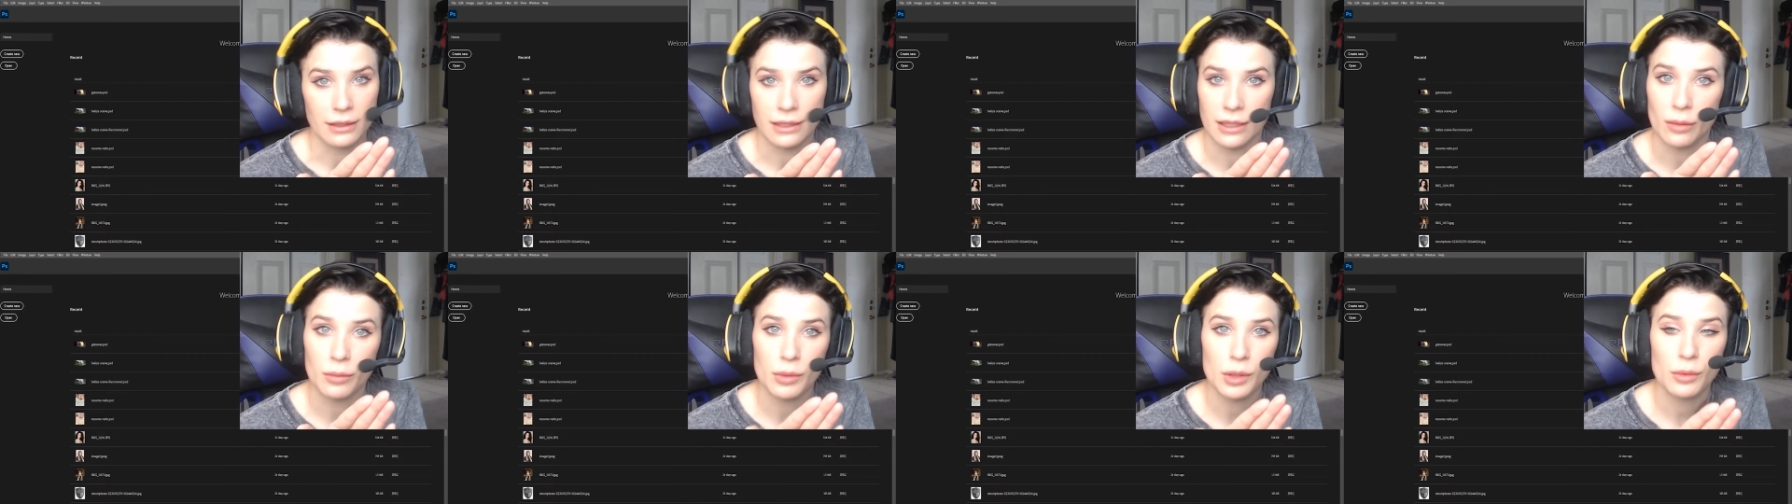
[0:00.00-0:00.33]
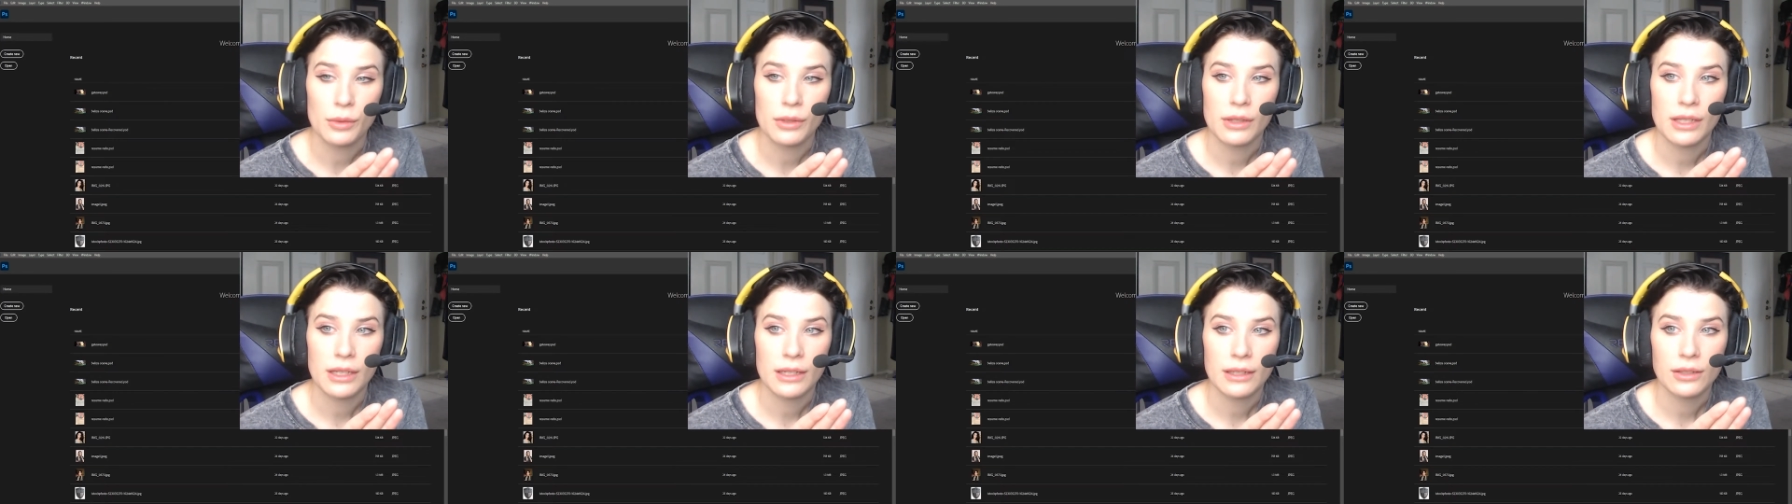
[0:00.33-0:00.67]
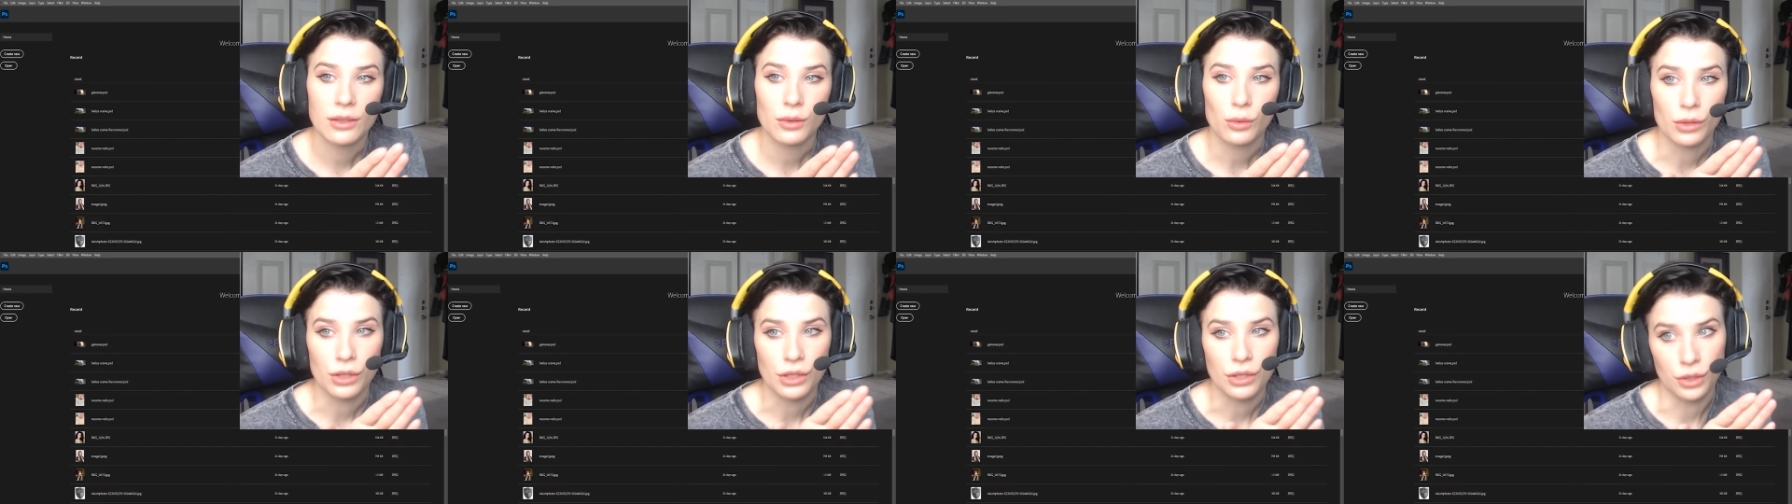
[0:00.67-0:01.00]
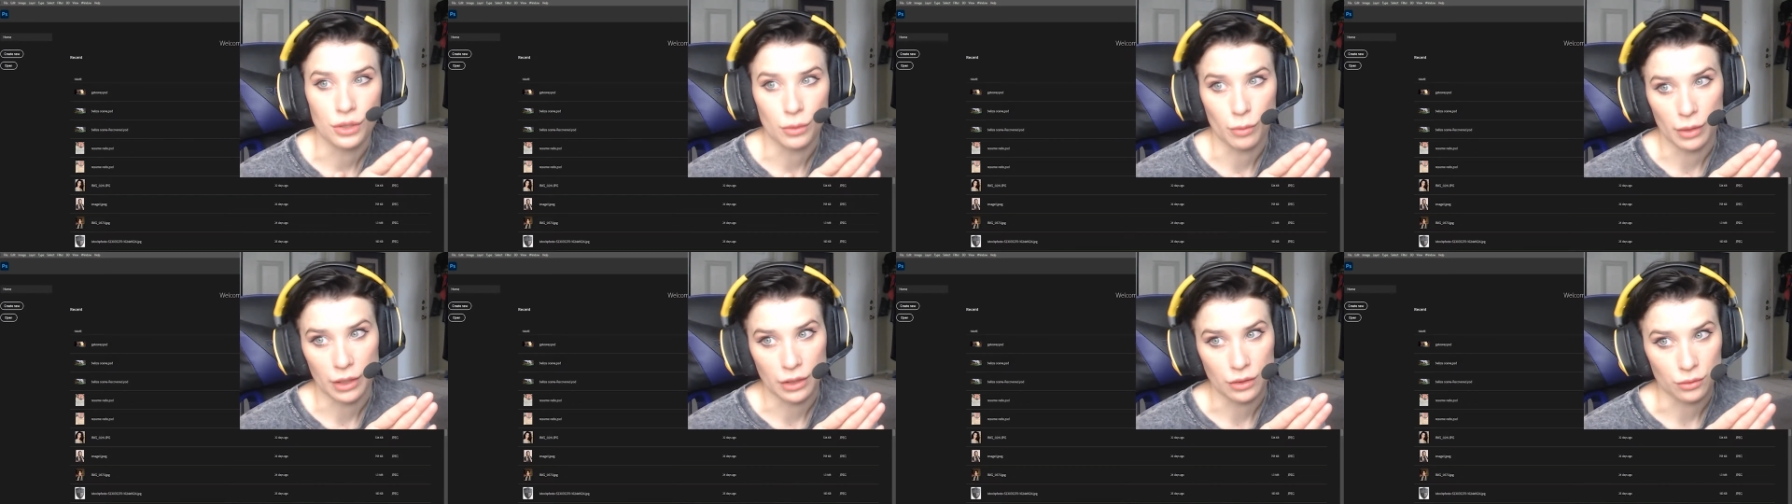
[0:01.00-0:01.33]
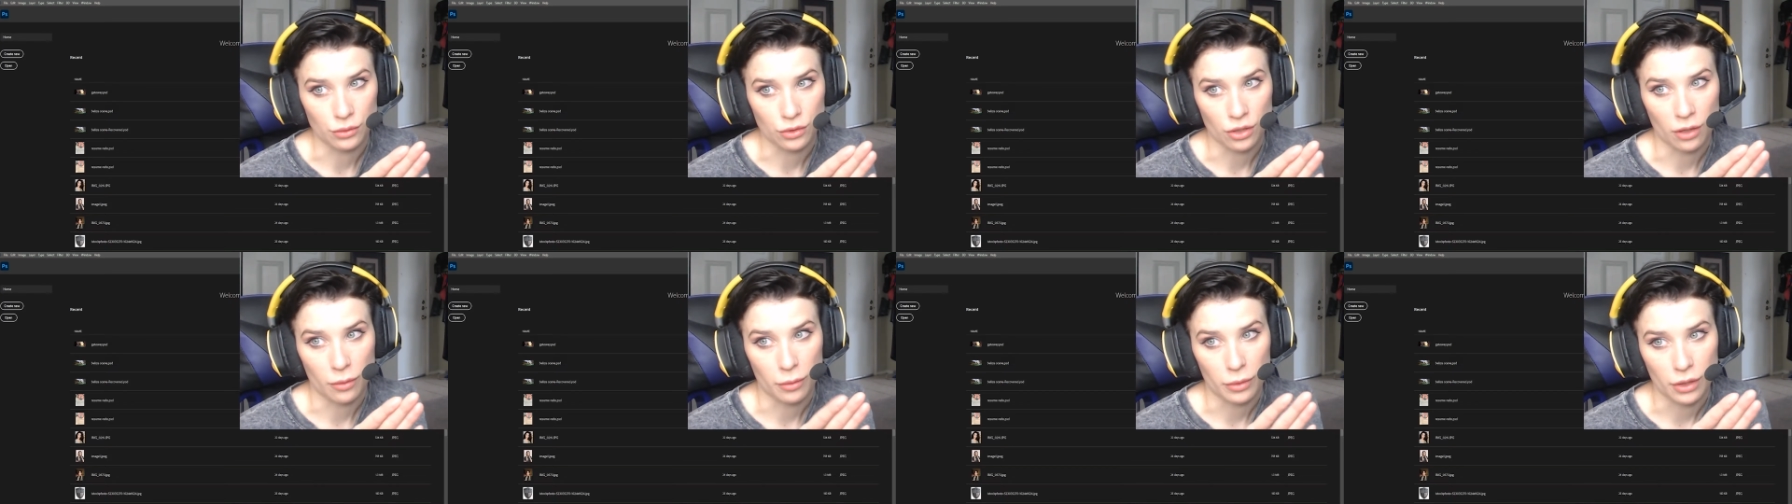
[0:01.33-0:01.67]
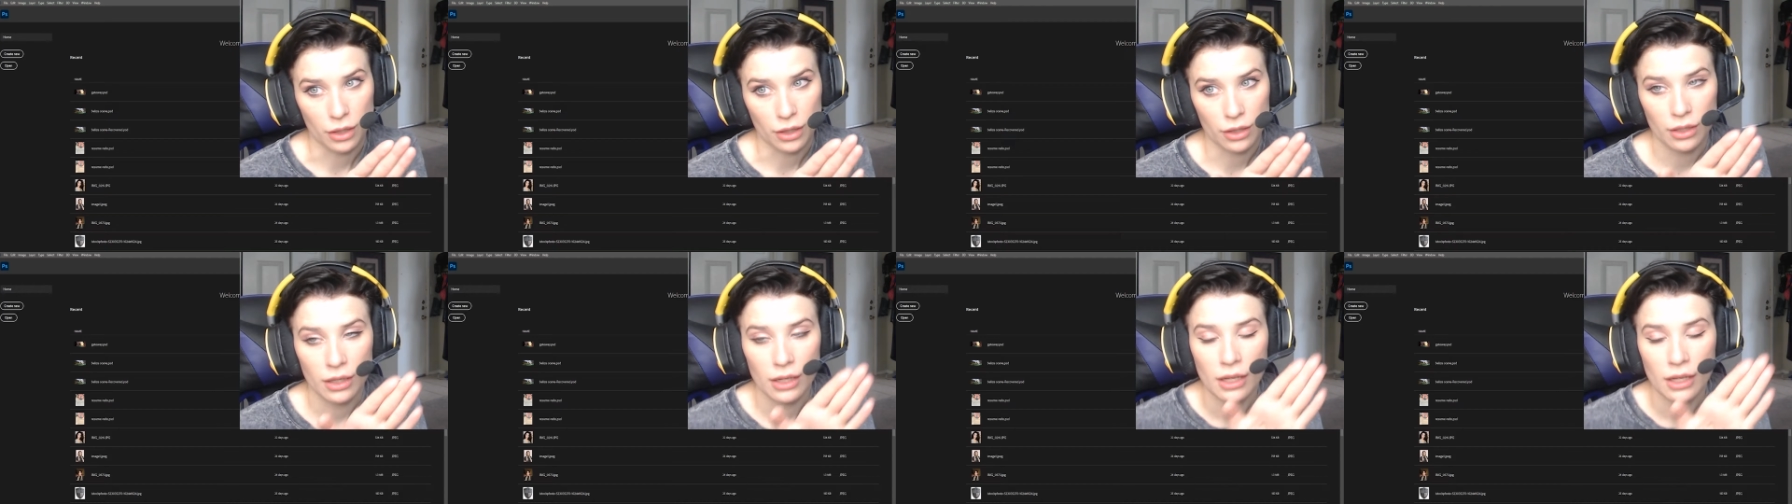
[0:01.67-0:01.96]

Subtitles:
help you with this or use a pencil sharpener.